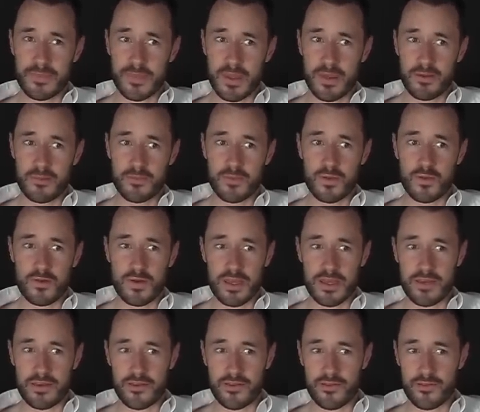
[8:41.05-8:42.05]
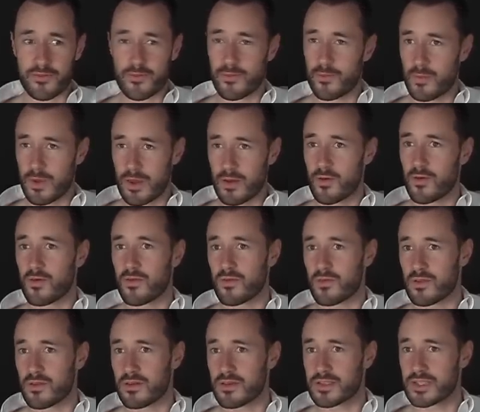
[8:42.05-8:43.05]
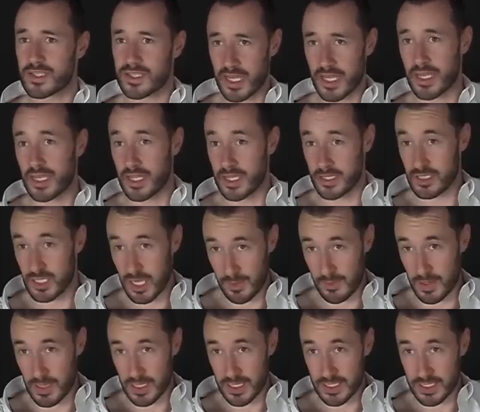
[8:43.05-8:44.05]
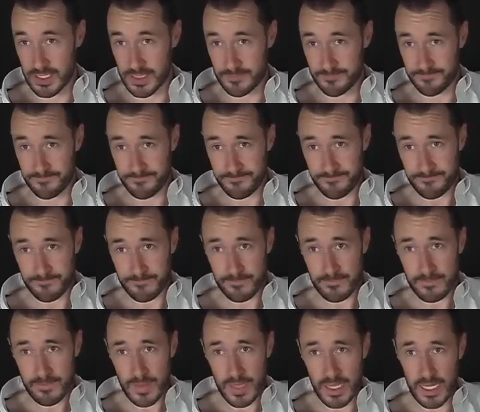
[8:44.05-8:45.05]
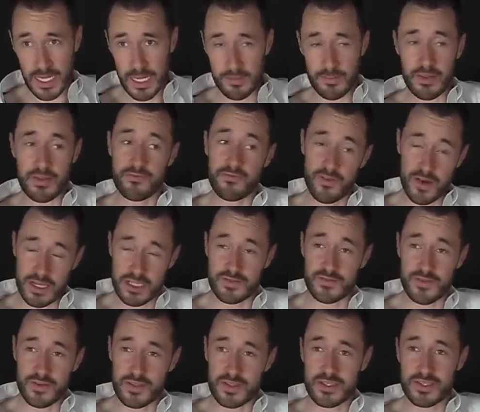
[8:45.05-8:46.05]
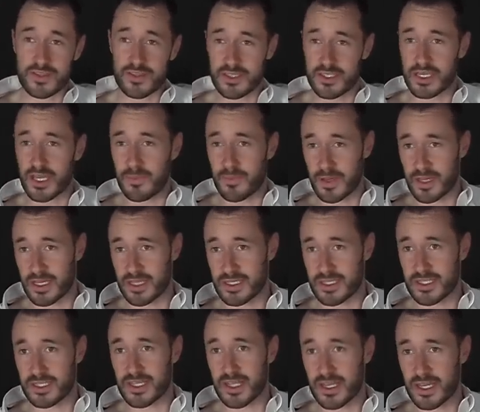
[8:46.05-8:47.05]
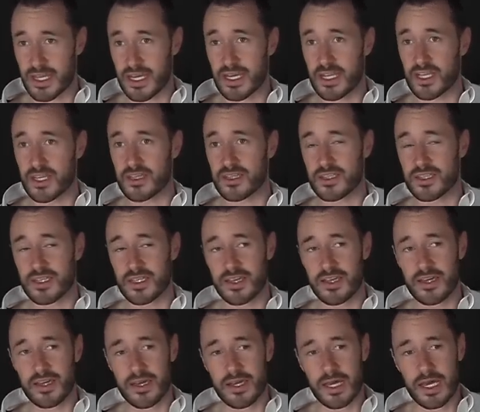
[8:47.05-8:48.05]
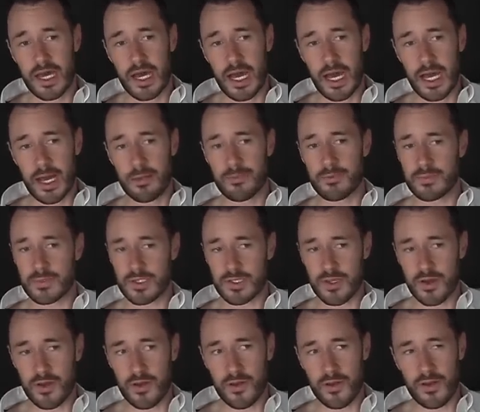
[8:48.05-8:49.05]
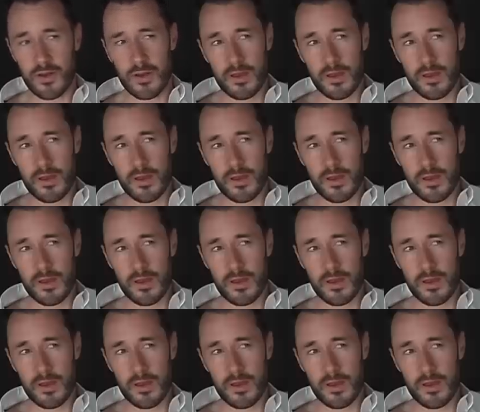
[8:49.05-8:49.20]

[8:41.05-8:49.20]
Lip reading: employees, we all study Japanese, and vice versa, the Japanese study English. So